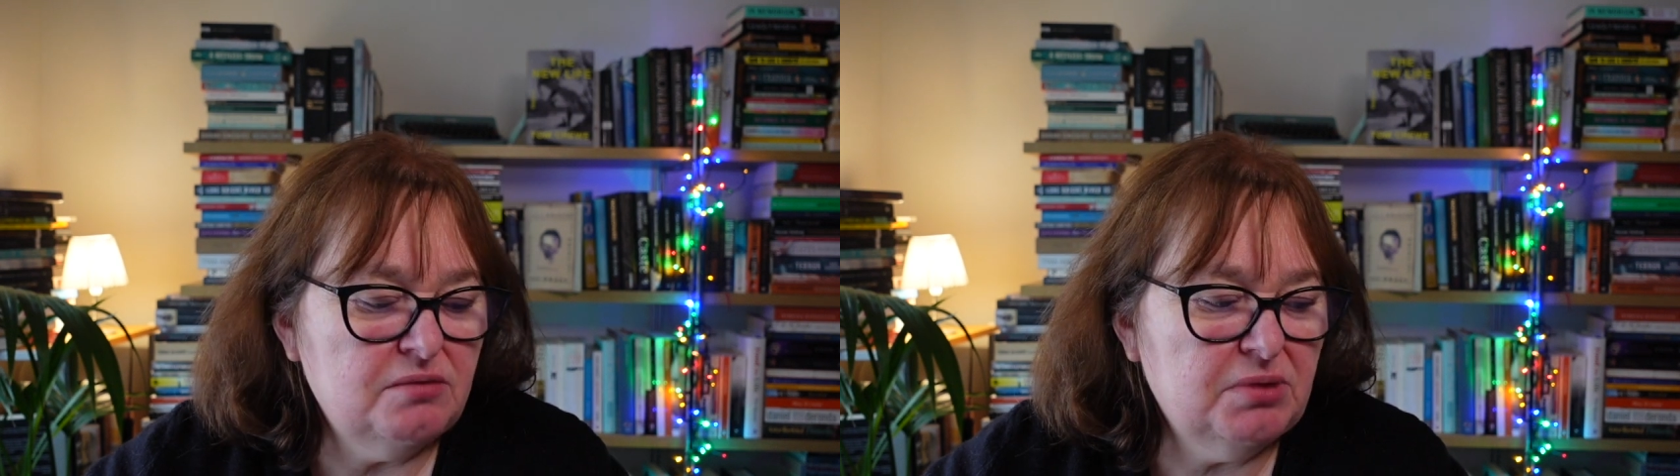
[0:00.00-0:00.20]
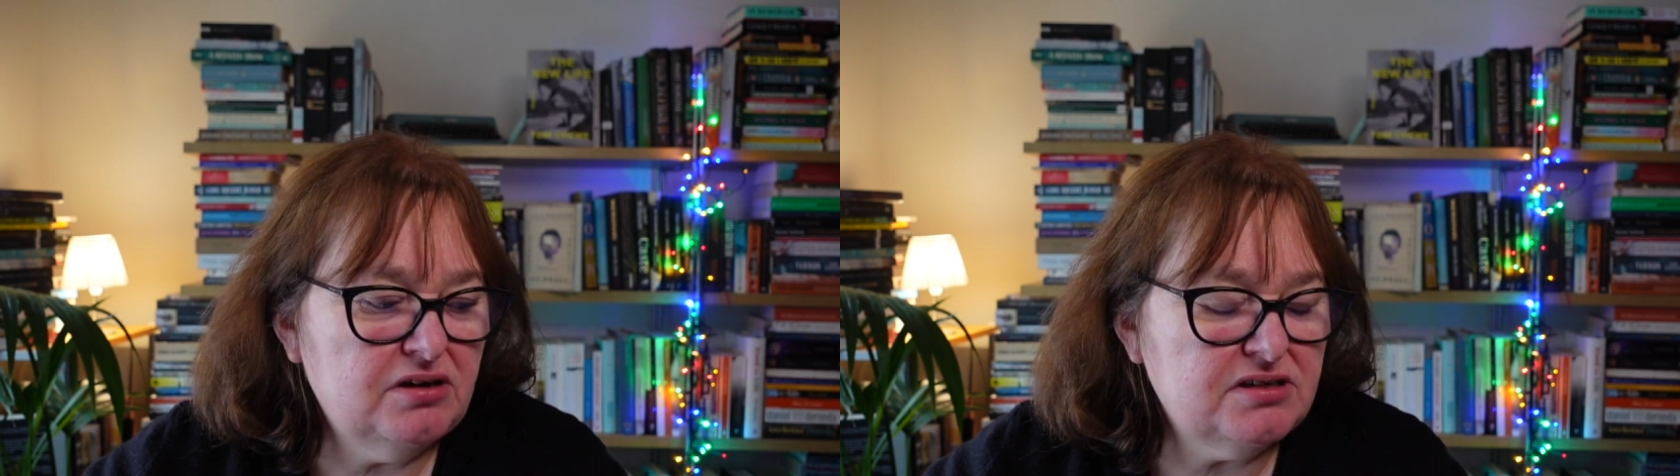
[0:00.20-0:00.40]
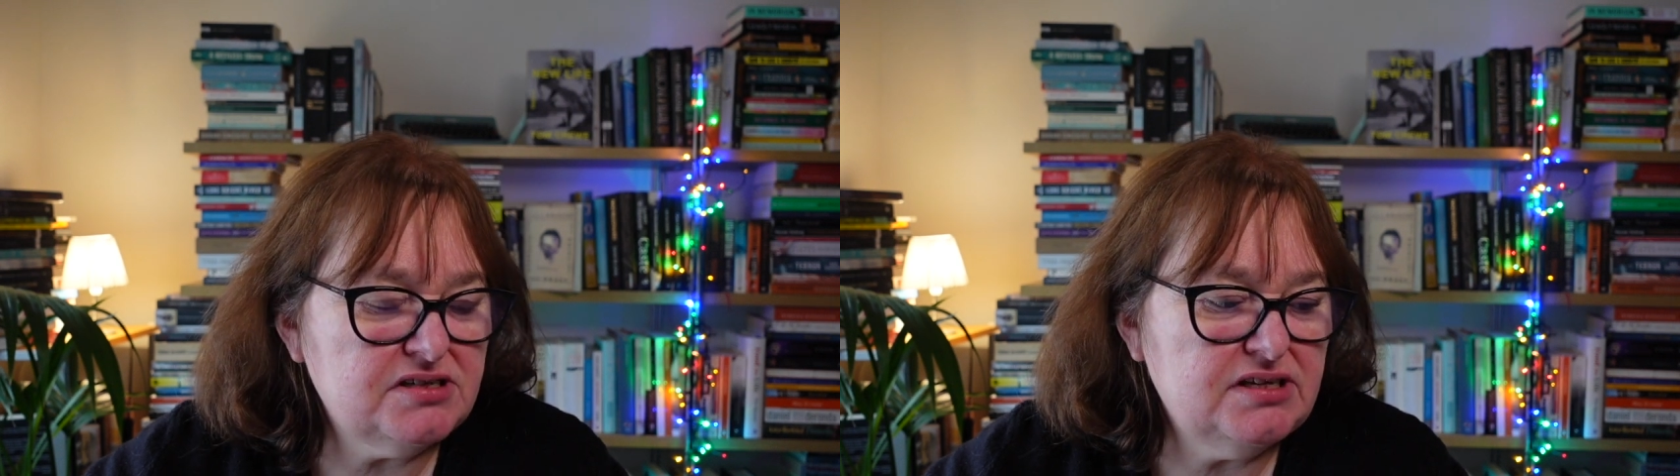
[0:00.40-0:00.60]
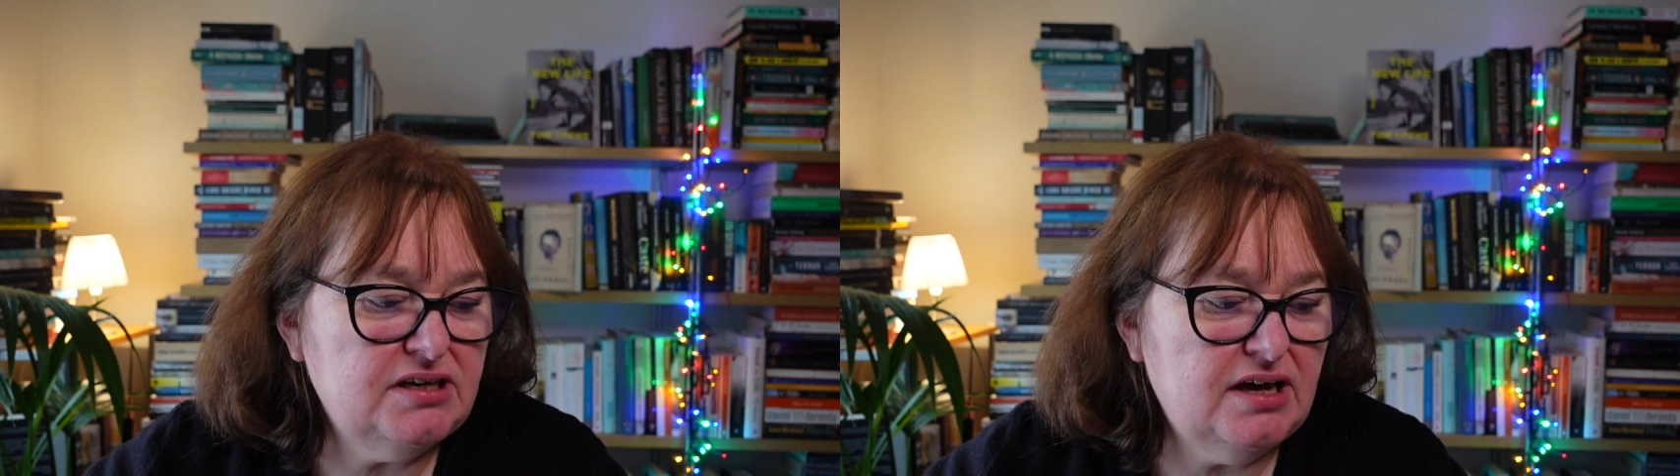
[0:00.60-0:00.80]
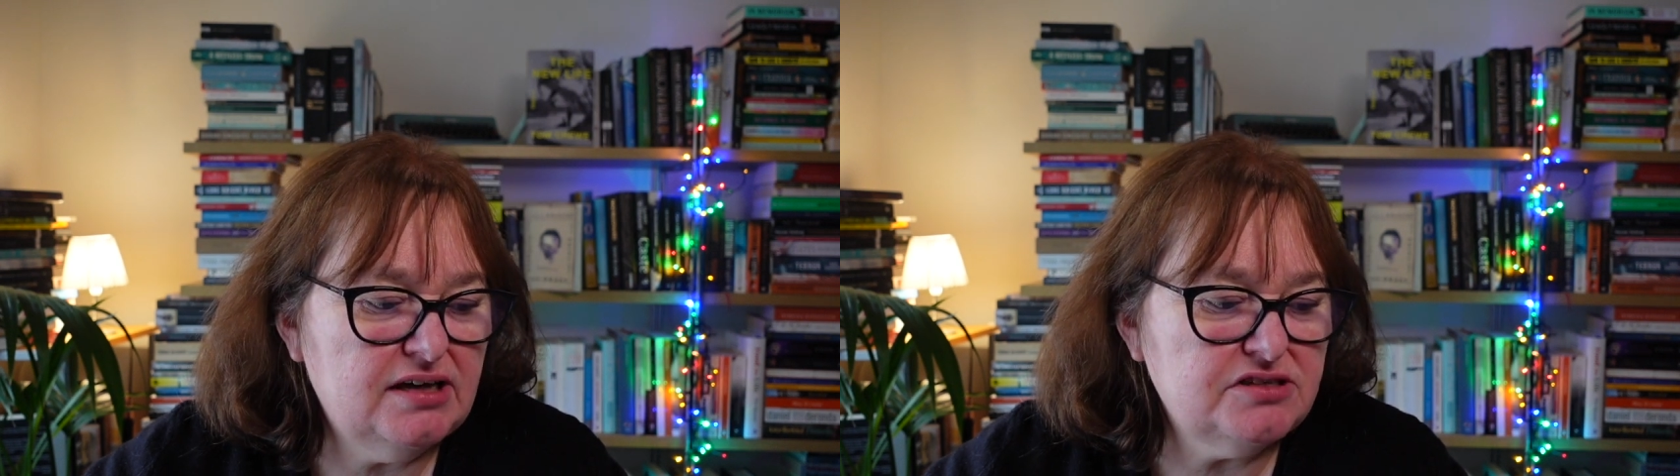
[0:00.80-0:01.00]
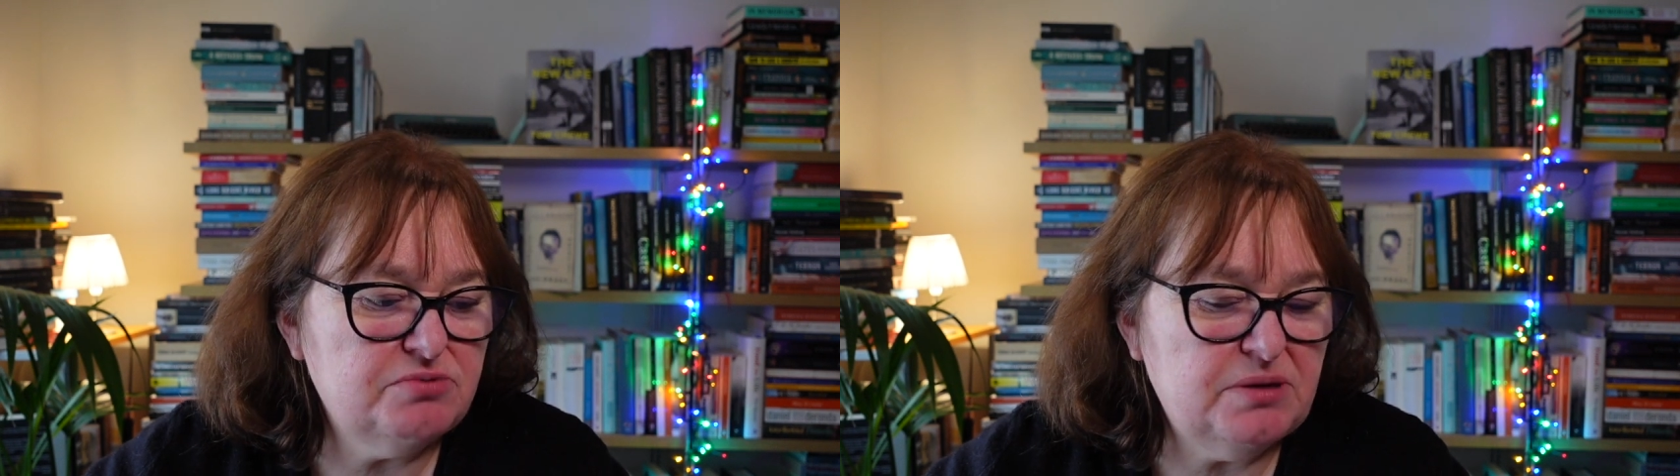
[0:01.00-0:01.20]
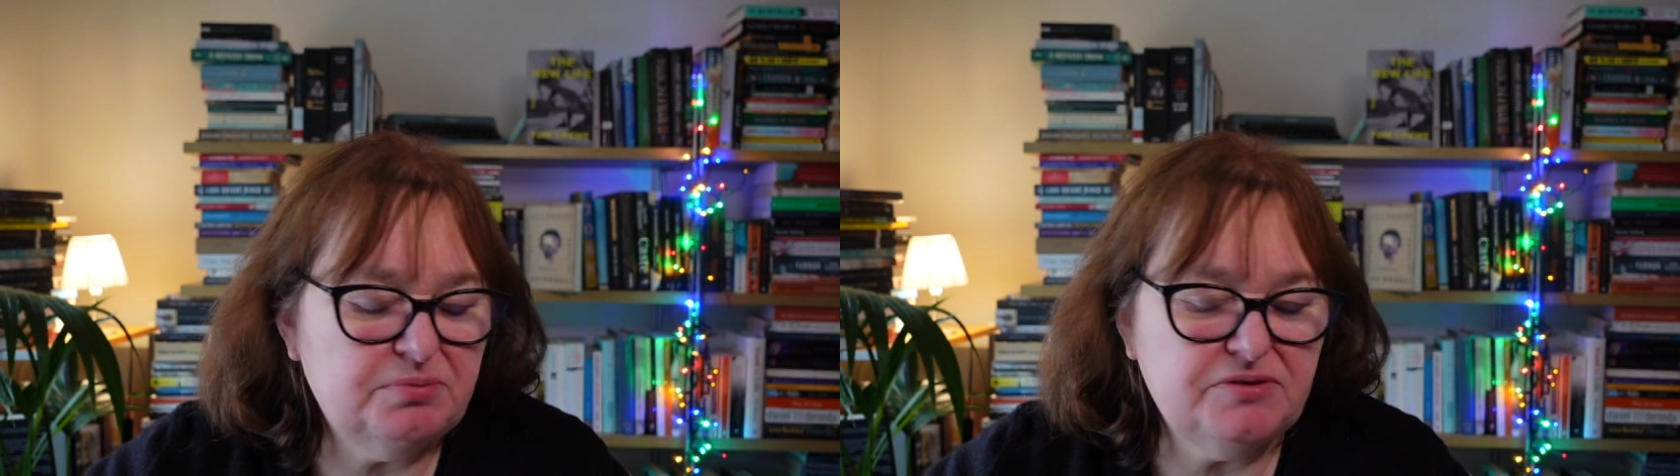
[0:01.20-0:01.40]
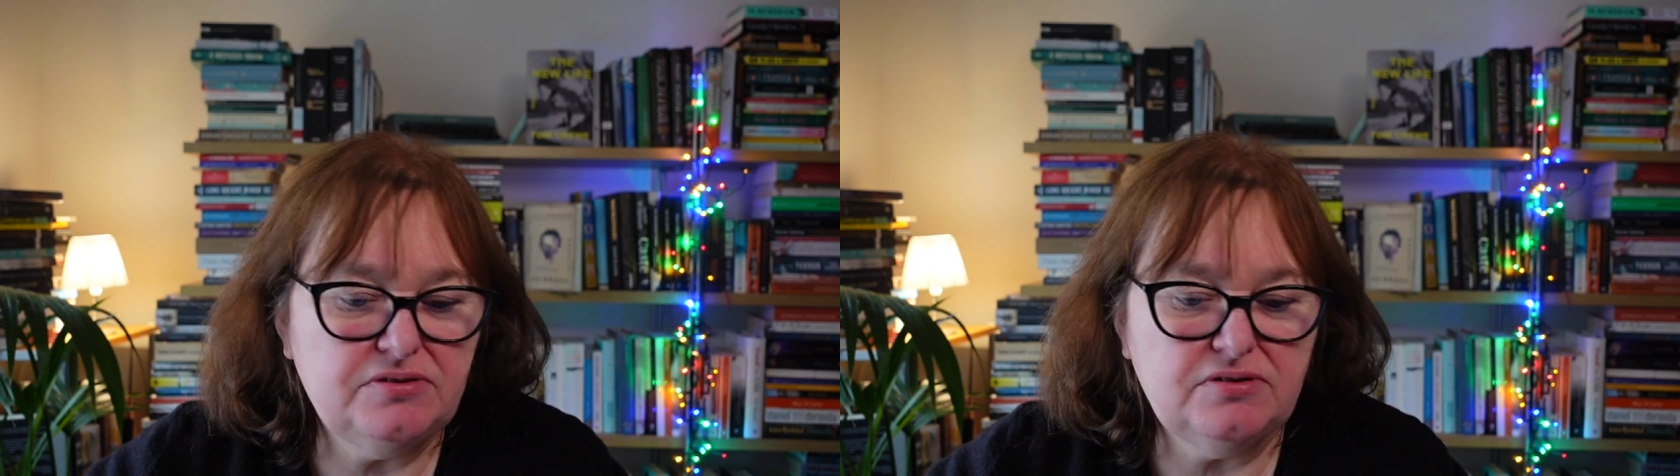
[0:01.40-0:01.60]
Because he has
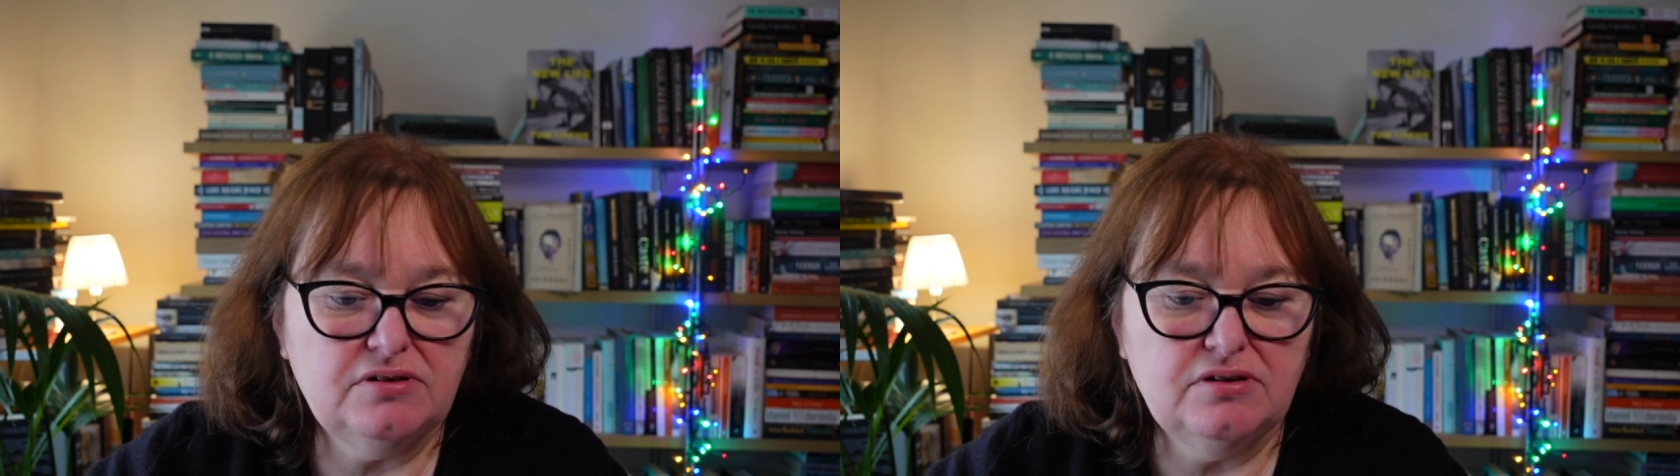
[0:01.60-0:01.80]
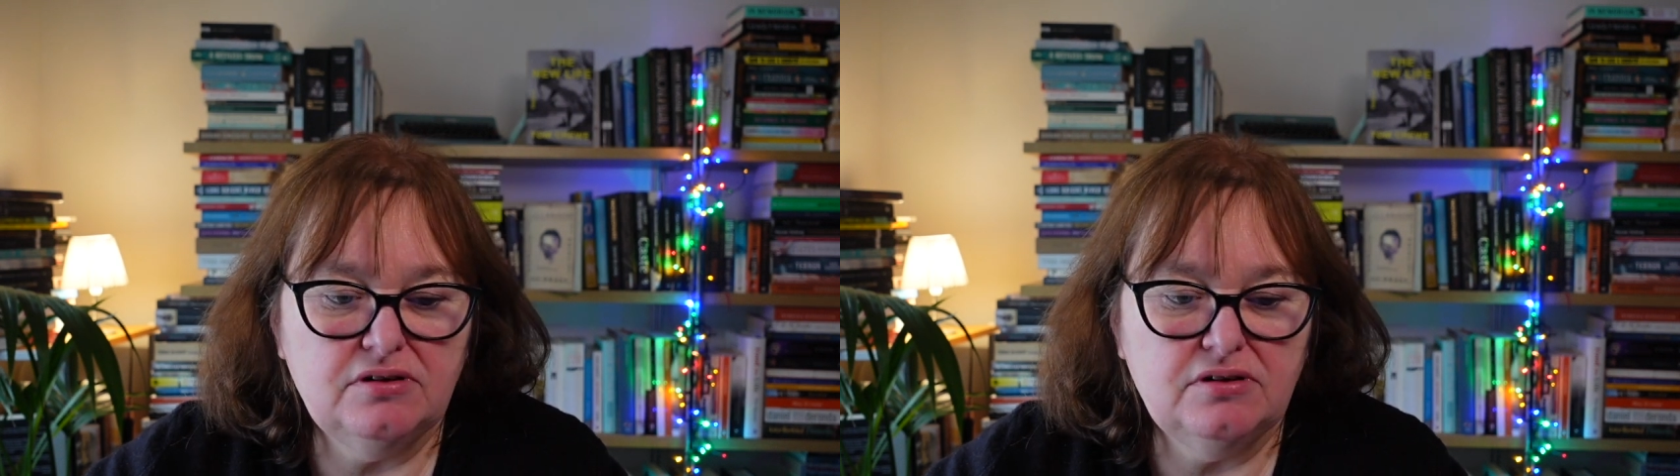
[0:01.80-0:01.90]
ripped